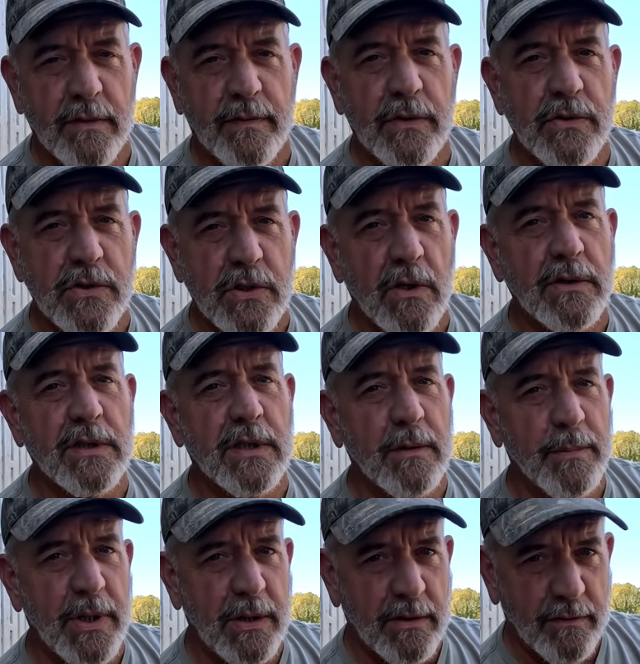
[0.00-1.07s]
If you start to
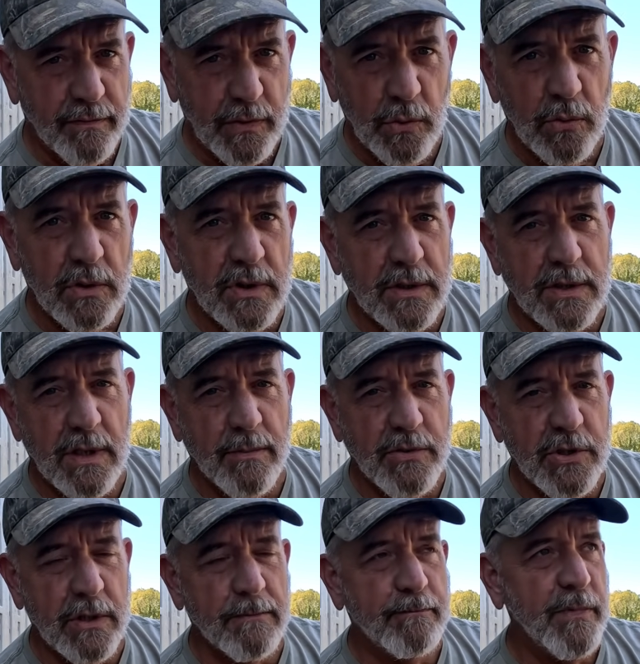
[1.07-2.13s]
compare the fuel
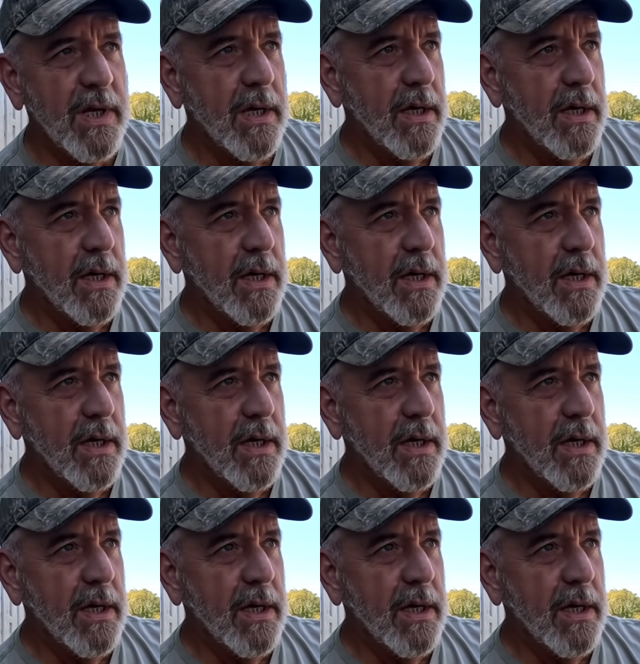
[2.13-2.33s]
consumption,